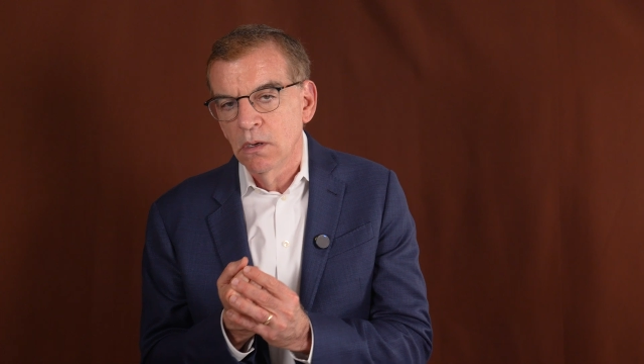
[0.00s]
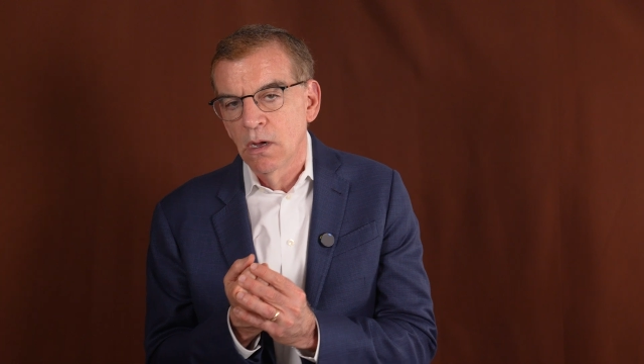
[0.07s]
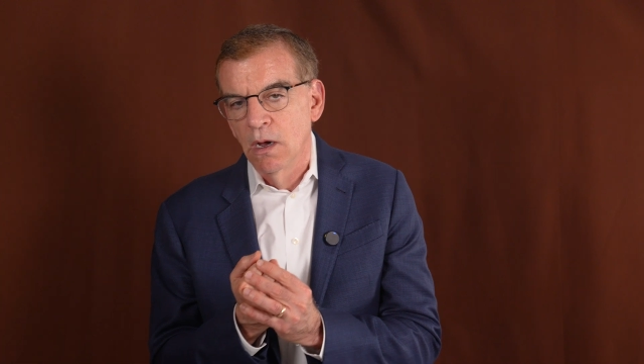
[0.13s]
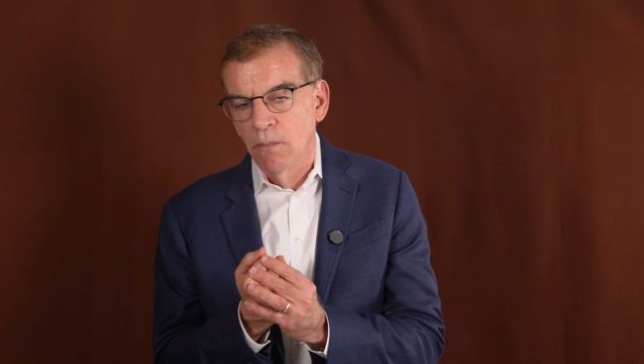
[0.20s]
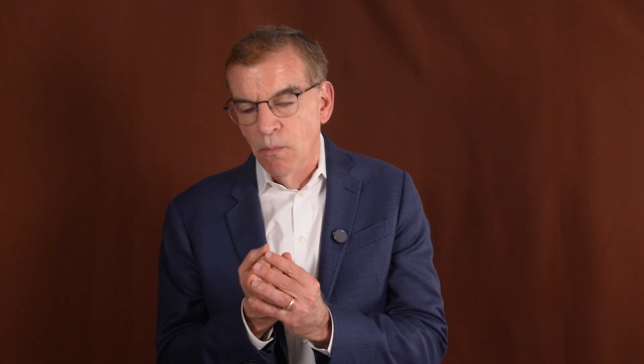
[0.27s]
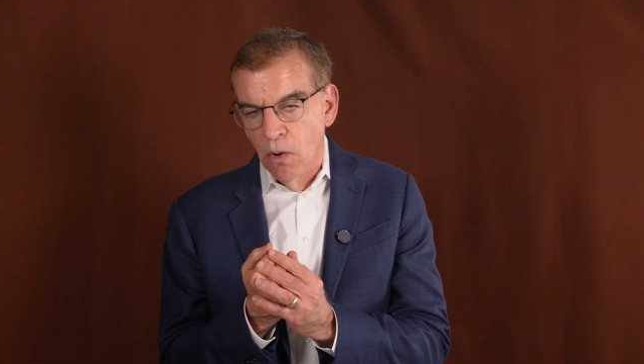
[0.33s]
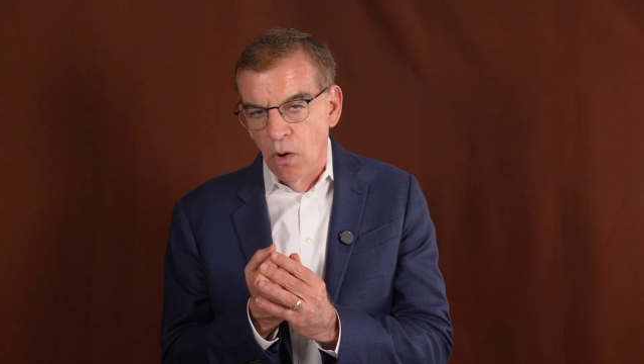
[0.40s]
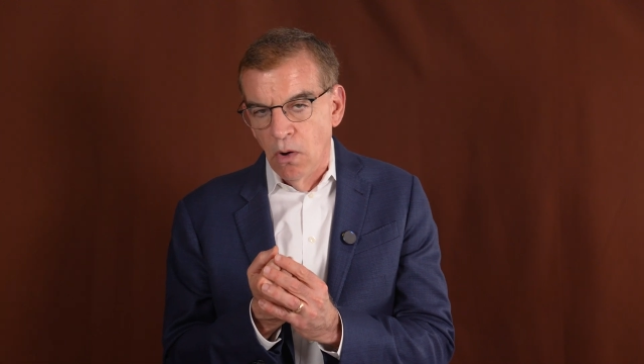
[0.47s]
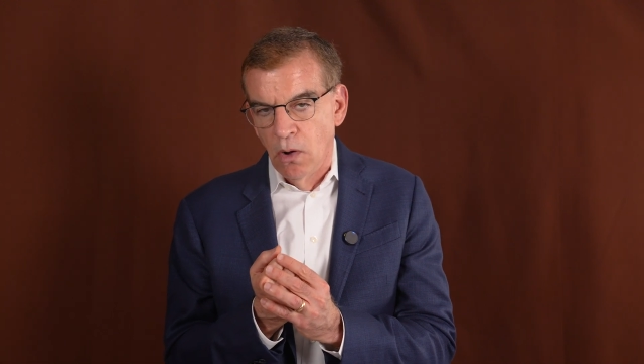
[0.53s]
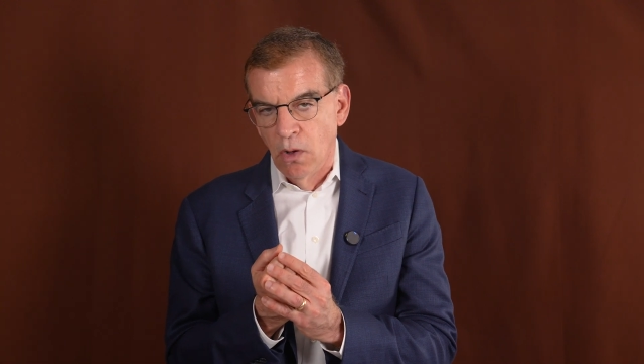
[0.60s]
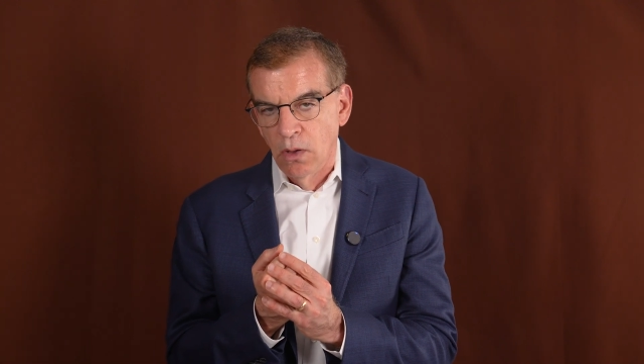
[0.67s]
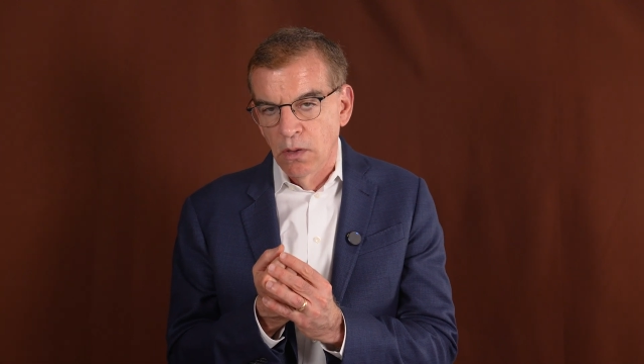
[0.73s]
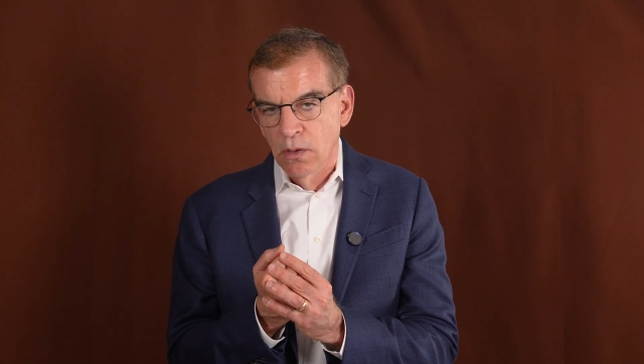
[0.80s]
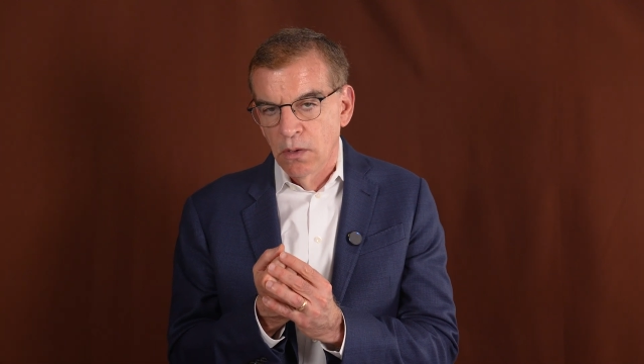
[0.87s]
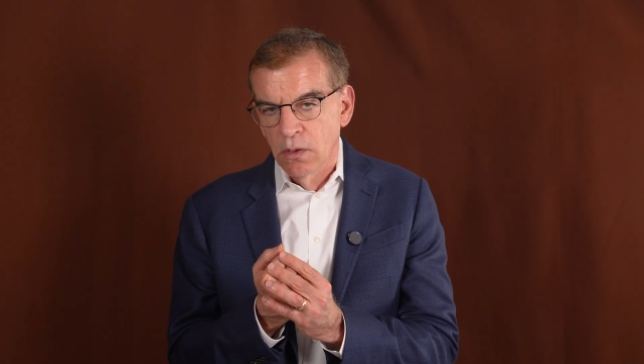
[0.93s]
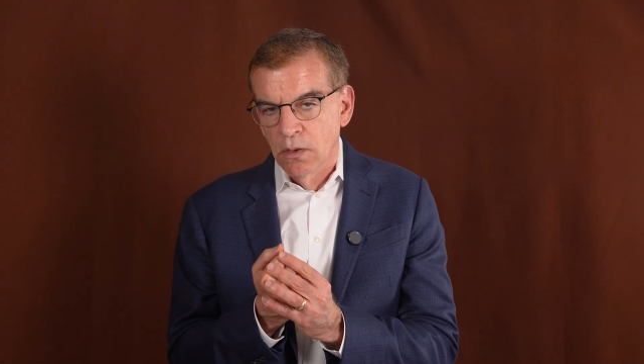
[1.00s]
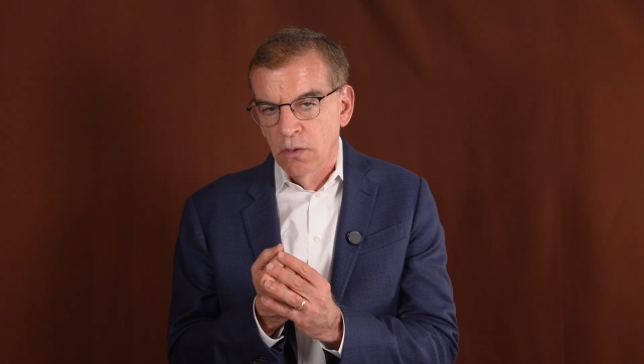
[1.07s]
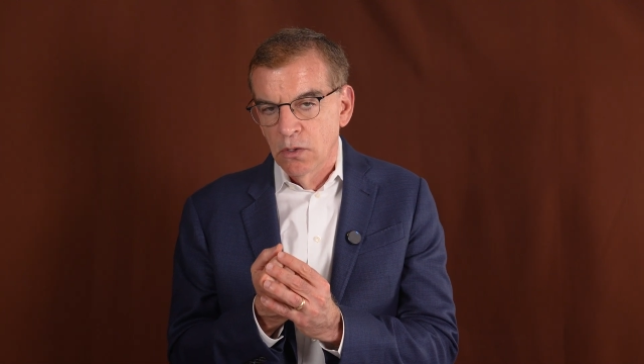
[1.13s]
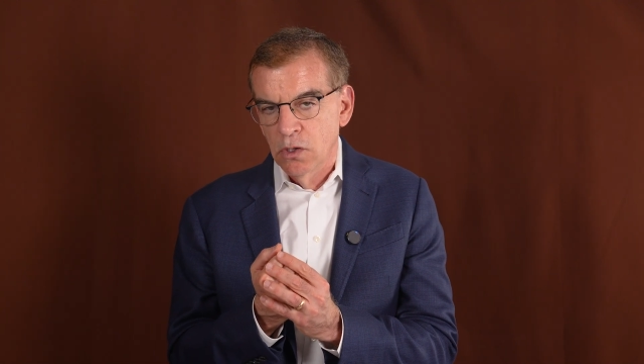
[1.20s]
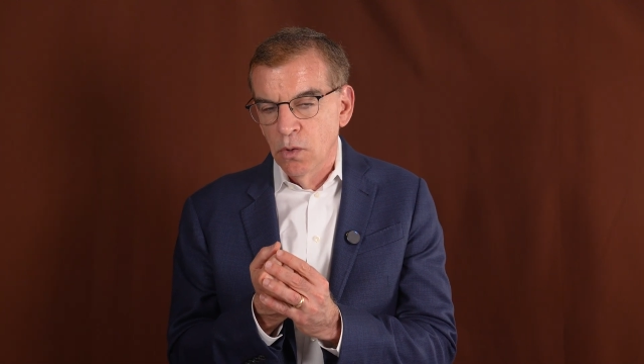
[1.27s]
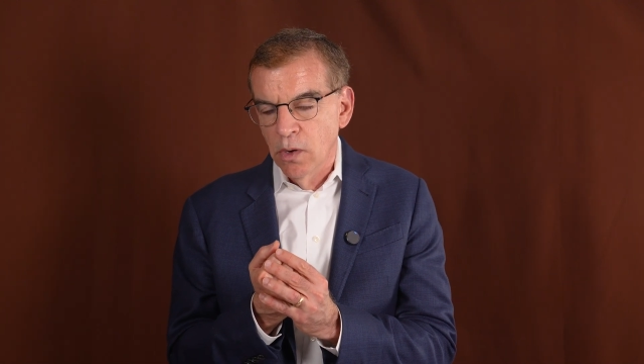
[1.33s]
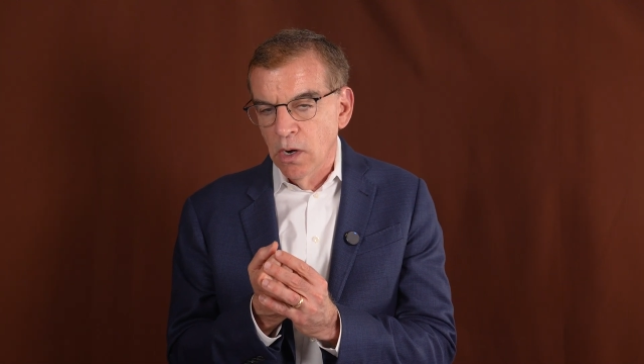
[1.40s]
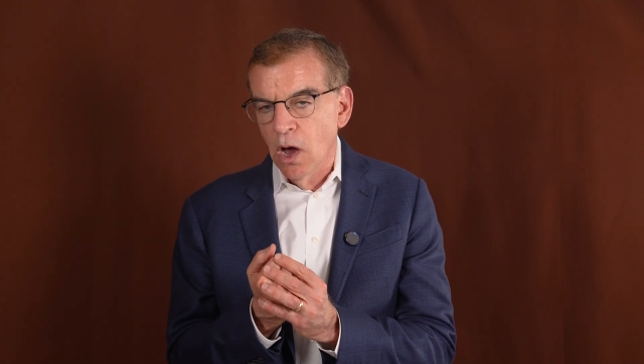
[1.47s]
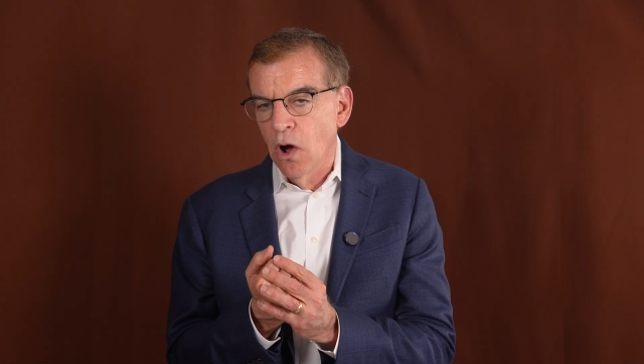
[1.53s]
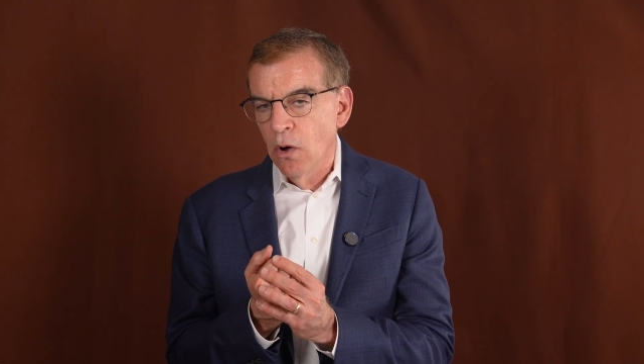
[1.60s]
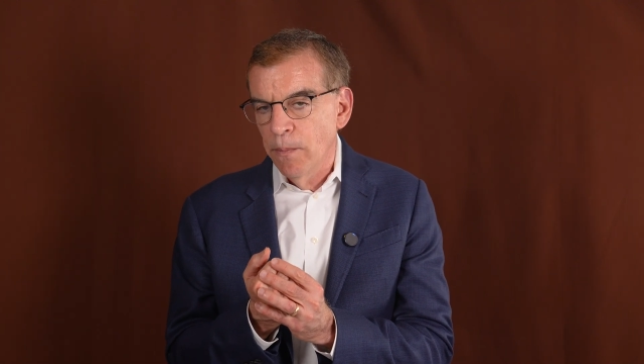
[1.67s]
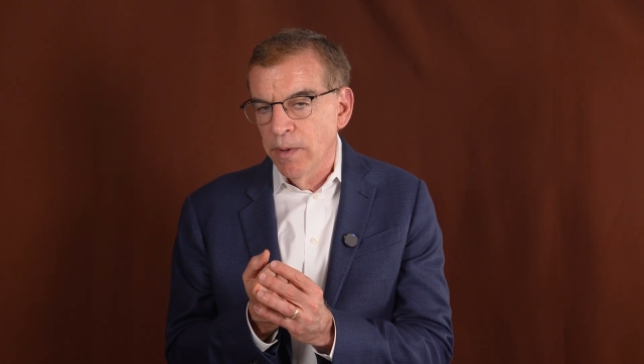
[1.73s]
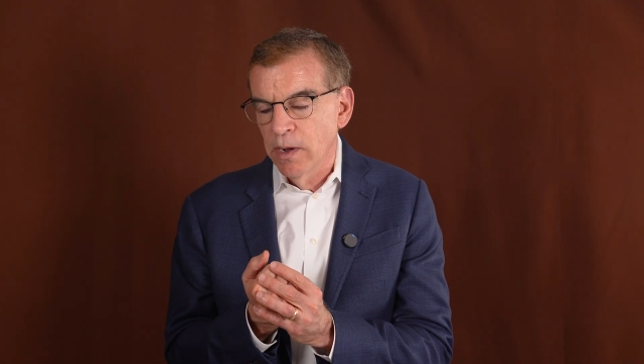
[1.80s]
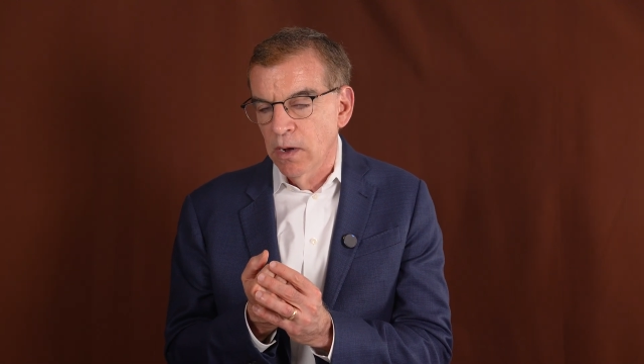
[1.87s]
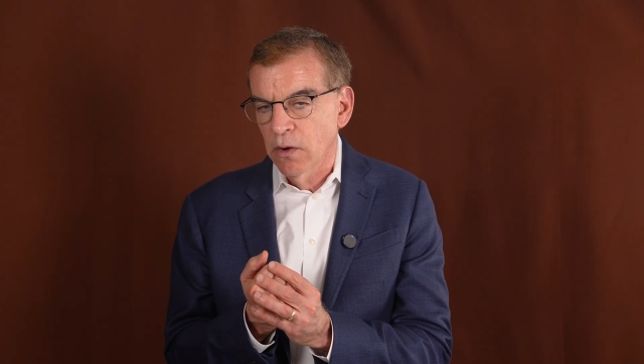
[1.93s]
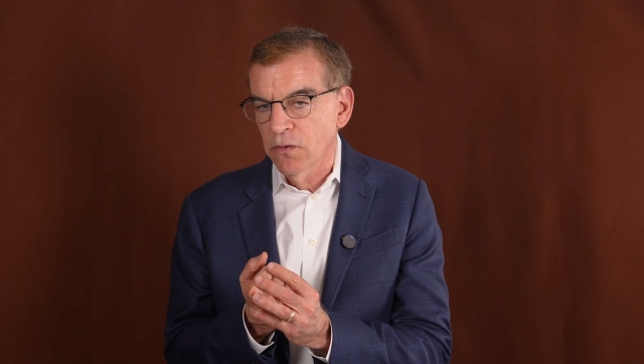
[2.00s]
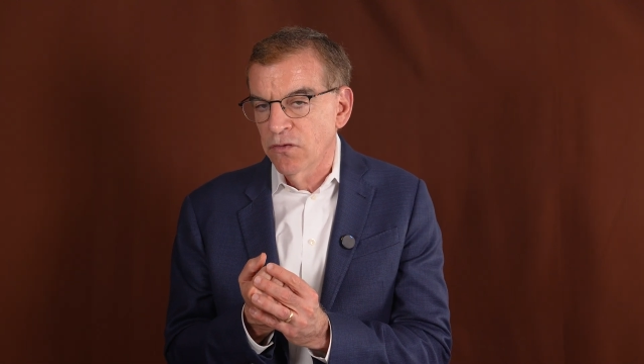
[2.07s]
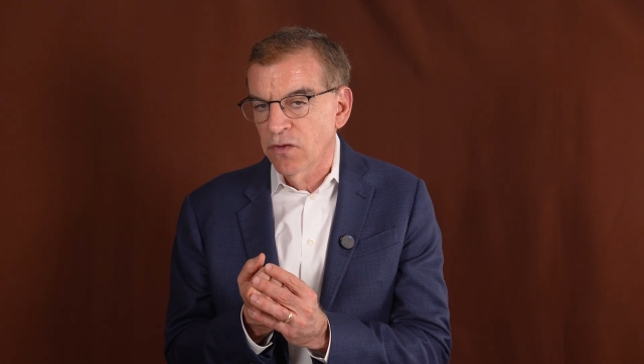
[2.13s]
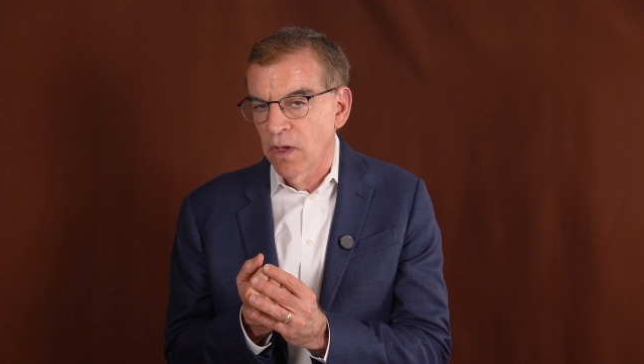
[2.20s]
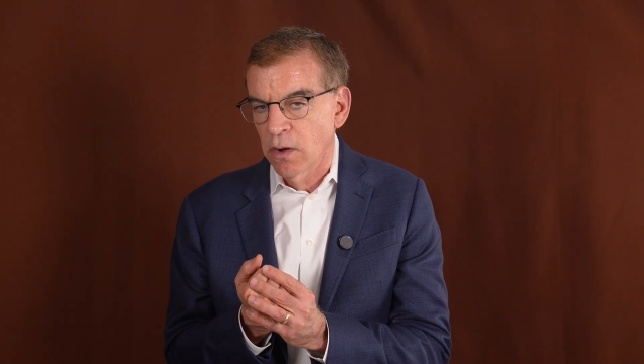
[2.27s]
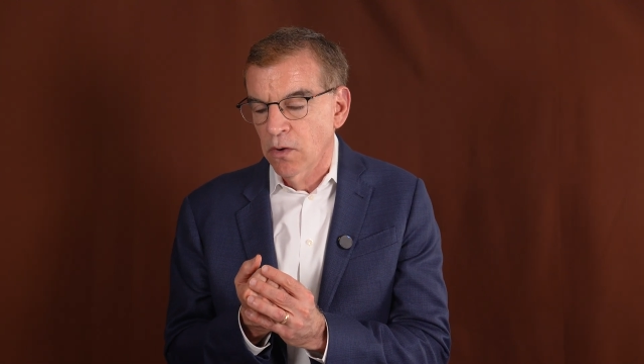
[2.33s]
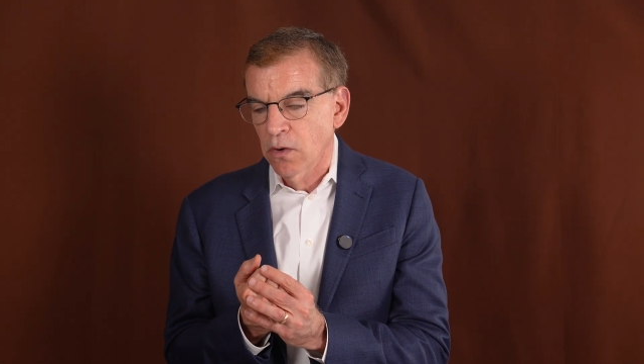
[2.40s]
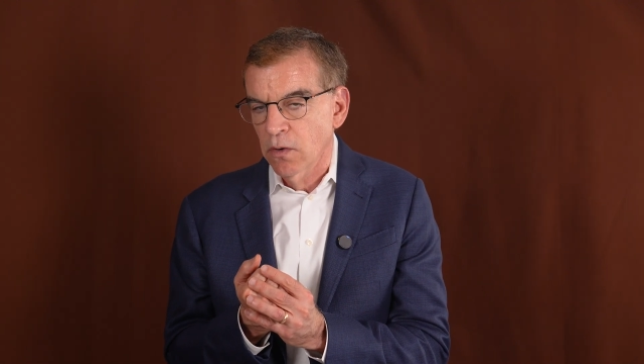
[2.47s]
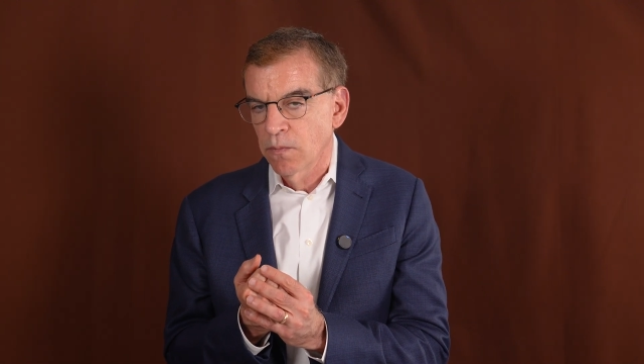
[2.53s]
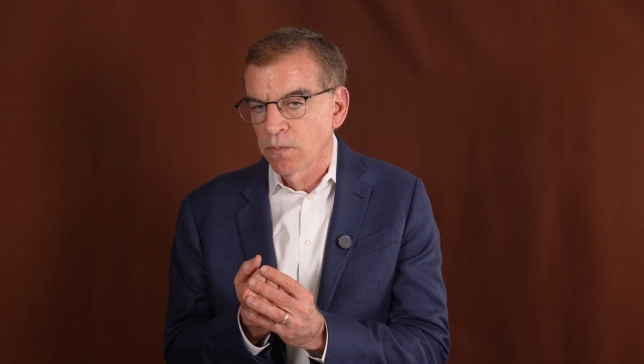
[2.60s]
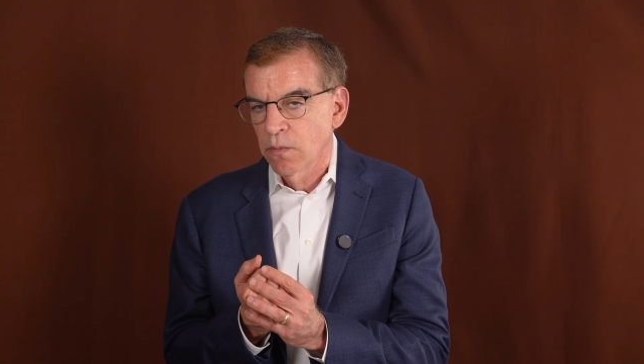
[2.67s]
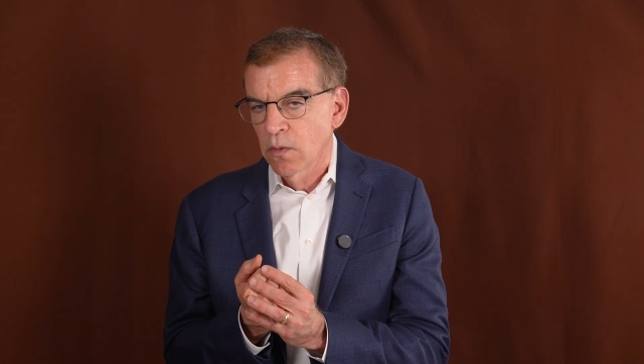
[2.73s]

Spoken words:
a mall to an open air center,